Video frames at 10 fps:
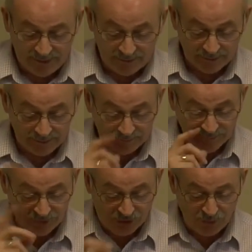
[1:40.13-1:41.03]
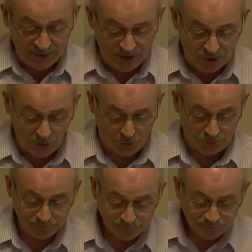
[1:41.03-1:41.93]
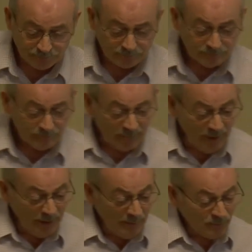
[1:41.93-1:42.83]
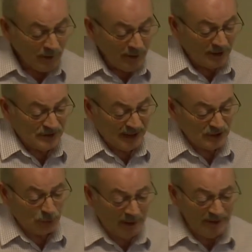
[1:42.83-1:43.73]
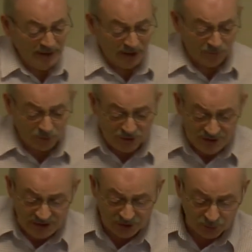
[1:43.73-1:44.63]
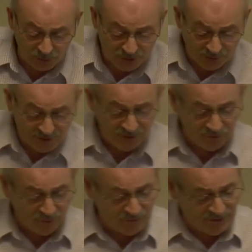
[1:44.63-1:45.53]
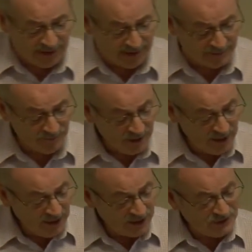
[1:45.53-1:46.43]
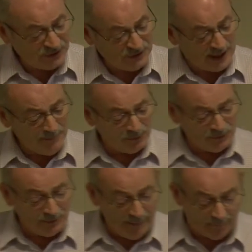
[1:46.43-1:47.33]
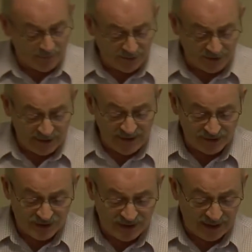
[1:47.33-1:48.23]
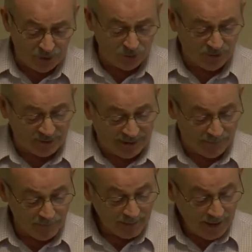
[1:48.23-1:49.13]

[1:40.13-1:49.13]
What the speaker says: here? Verse 22. It says, when therefore Jesus was risen from the dead, his disciples remembered that he had said unto them,